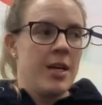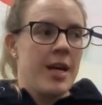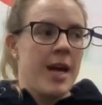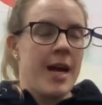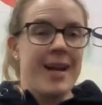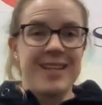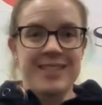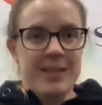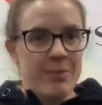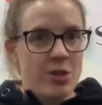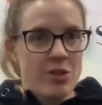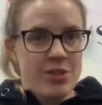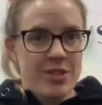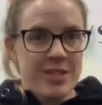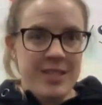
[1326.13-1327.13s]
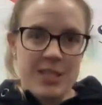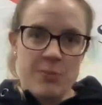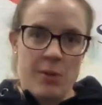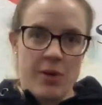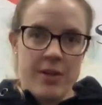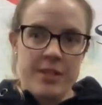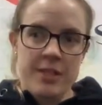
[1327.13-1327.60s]
And as someone who's just
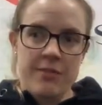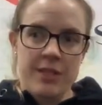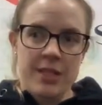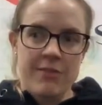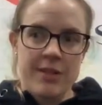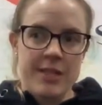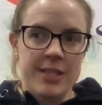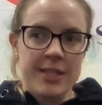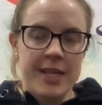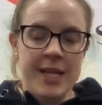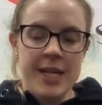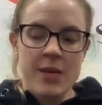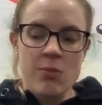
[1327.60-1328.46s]
experienced it really recently,